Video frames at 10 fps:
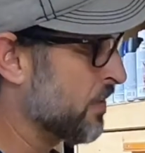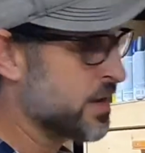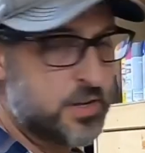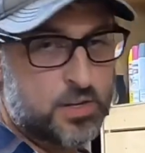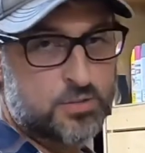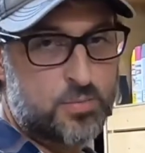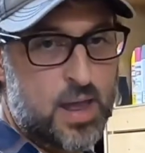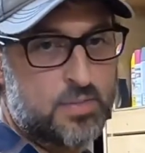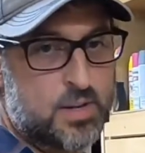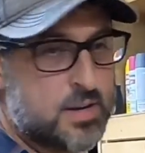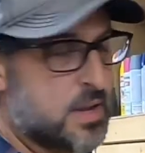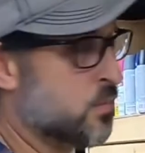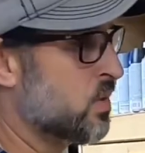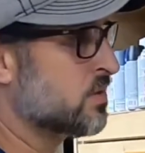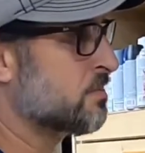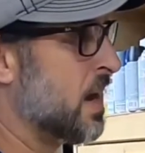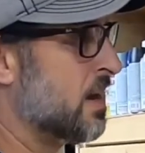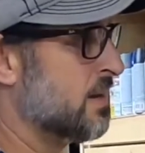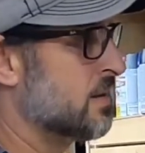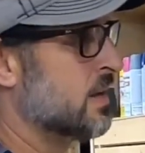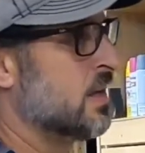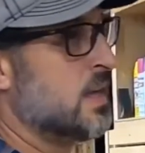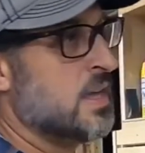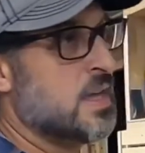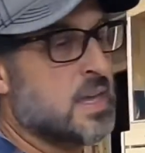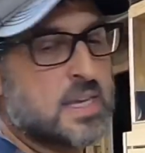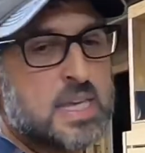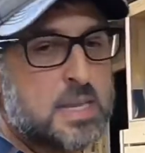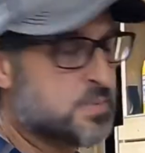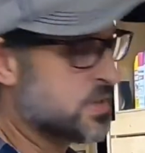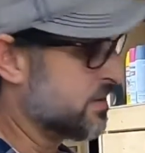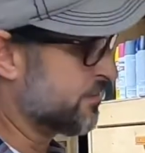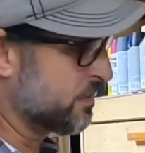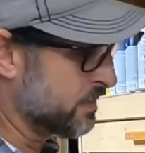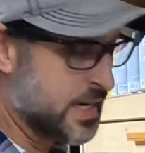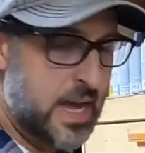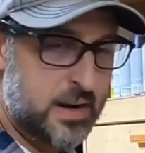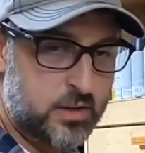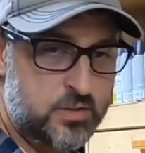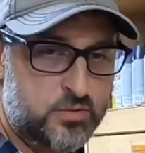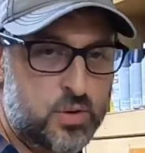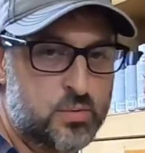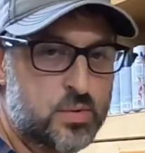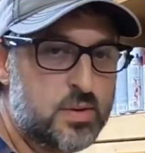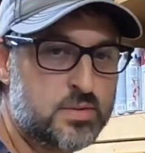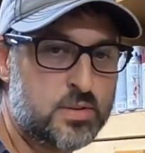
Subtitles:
all that dust right there in one spot and keeps it from getting out of control.